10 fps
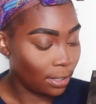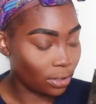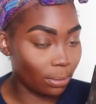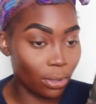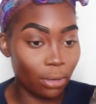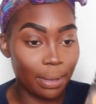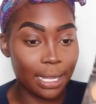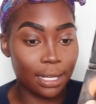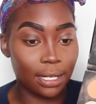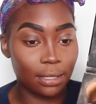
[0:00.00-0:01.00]
So I'm going
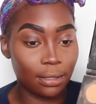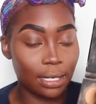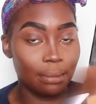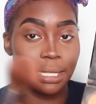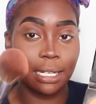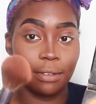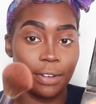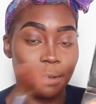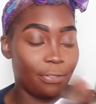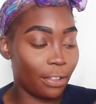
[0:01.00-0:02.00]
back in, I'm taking a
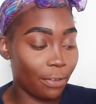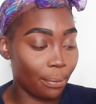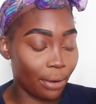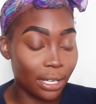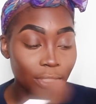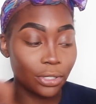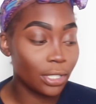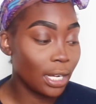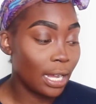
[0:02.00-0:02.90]
very fluffy brush,